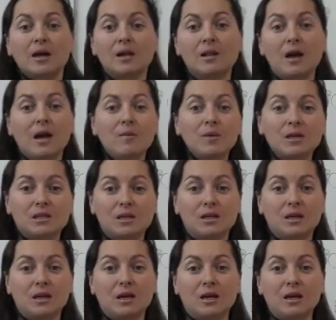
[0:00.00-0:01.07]
Climate
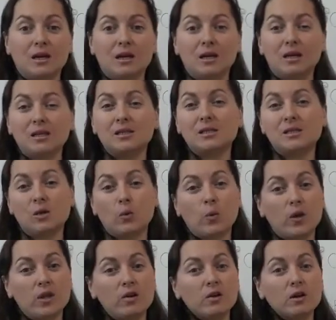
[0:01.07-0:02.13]
is the
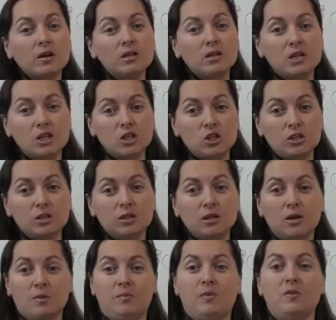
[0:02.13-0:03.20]
weather condition
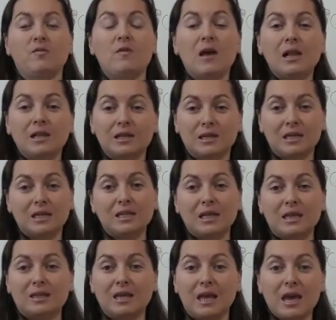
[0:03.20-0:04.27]
prevailing in
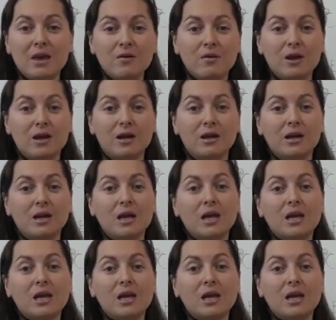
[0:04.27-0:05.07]
an area